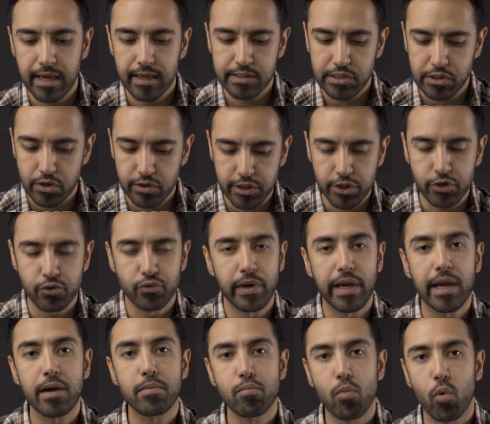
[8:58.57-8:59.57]
and start to
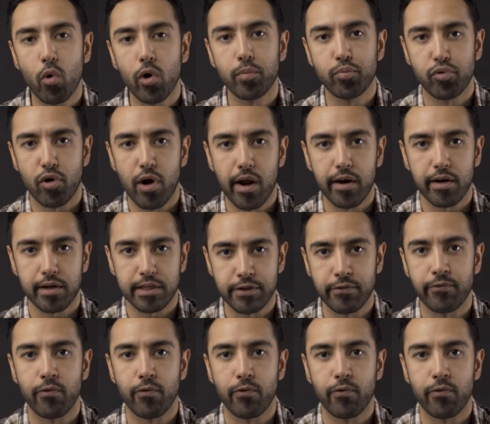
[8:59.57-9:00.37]
create more products